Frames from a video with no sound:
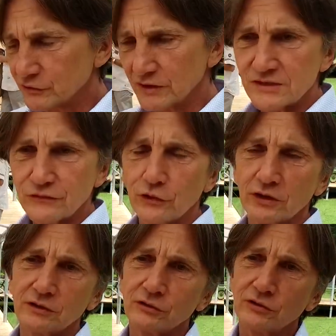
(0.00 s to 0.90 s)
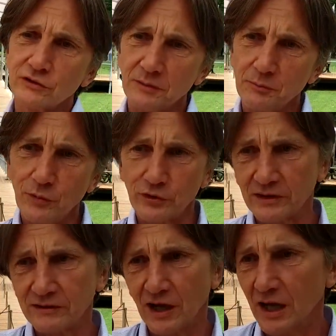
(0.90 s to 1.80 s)
transferred it into the
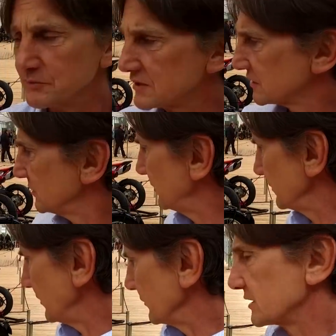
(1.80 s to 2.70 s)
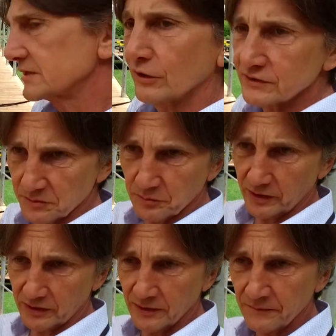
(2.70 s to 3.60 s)
modern times on this concept
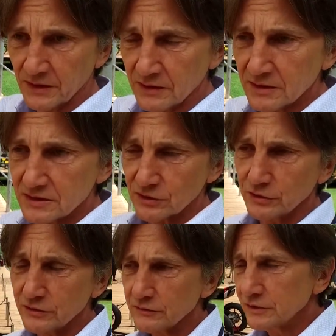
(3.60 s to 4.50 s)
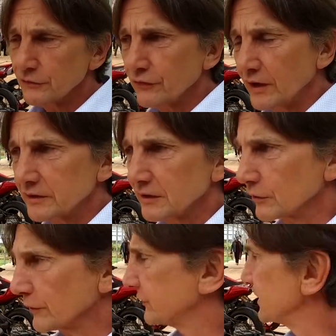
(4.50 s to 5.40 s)
bike. So you find a lot of